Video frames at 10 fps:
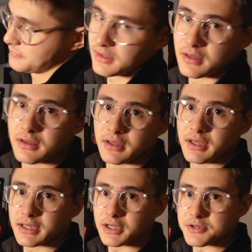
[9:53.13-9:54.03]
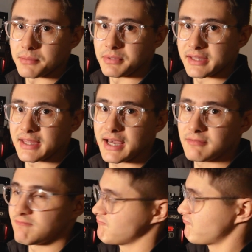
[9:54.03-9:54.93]
it goes up like
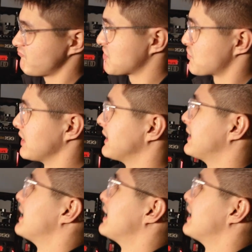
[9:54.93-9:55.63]
that. It's really